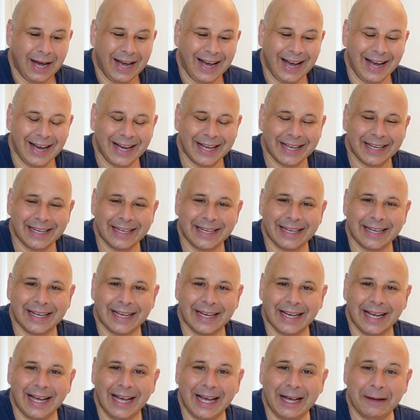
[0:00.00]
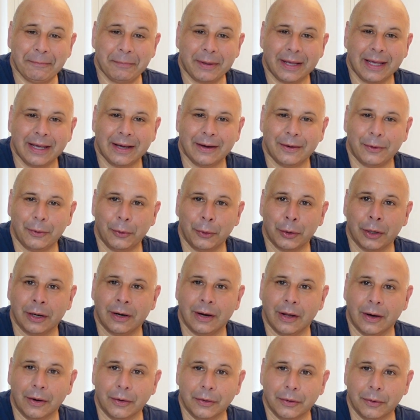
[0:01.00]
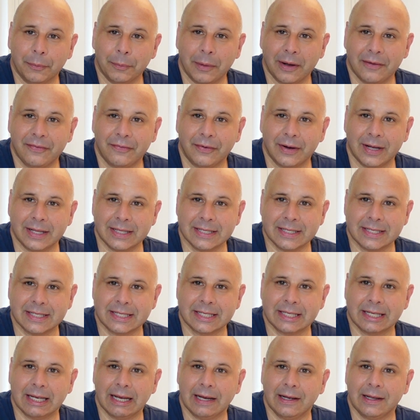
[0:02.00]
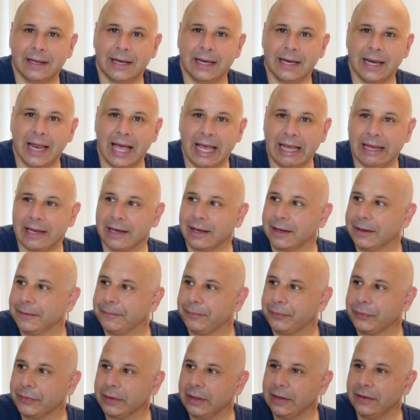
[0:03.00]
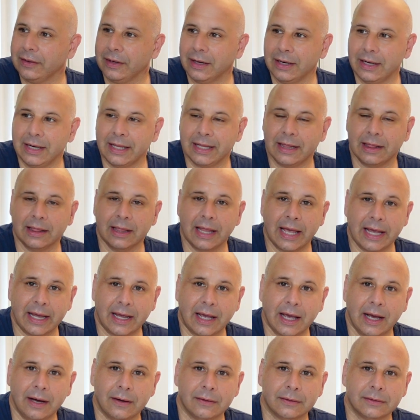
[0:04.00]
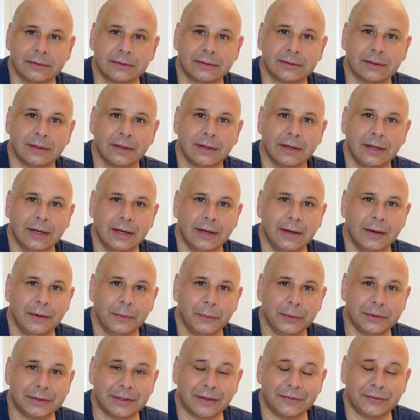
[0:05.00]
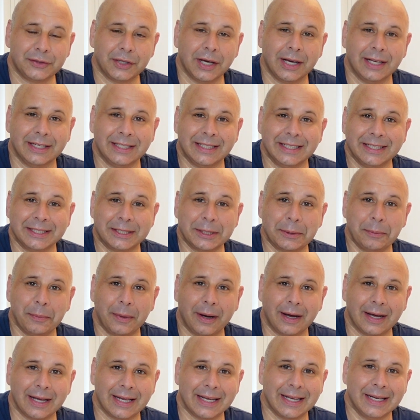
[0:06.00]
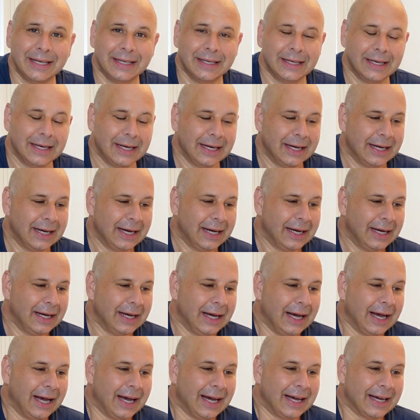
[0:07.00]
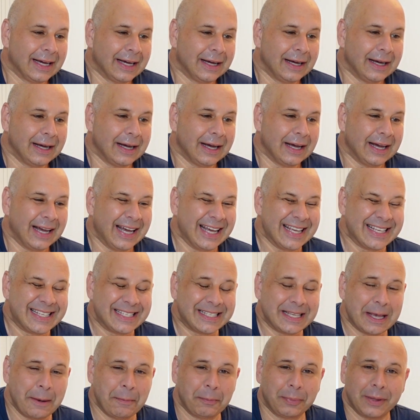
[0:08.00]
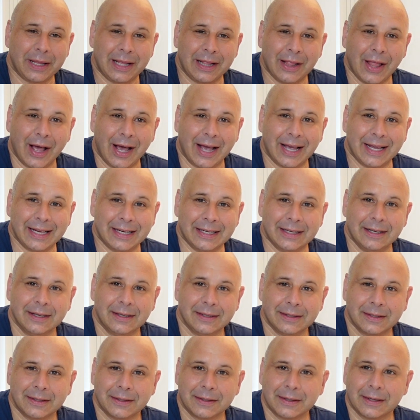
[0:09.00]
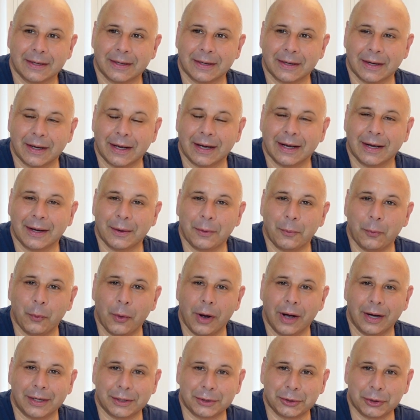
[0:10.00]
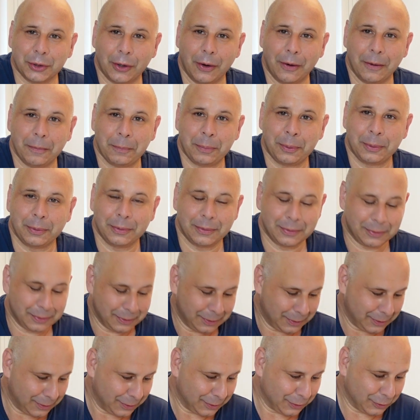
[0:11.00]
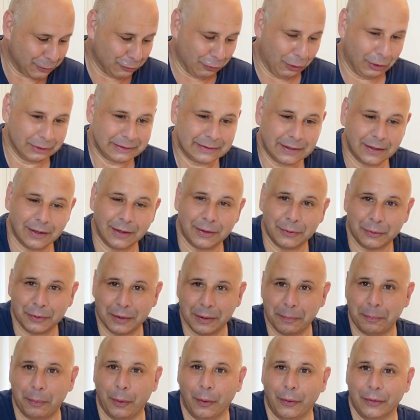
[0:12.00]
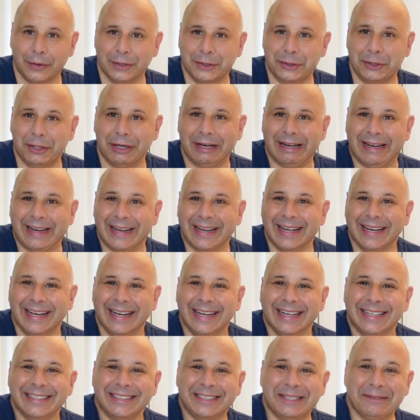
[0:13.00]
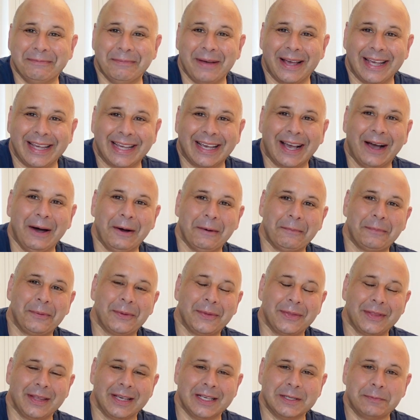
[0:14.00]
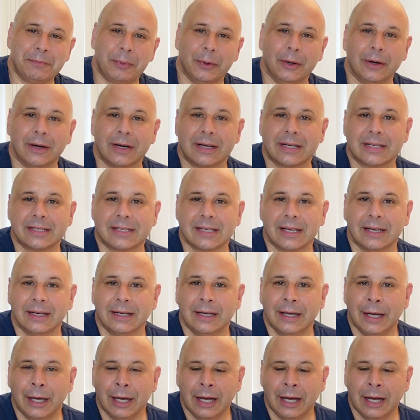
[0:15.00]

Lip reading: I am here all alone on my friend's lake in a little lake house, which I've turned into my assembly line workshop, grotto, laboratory to make up these books.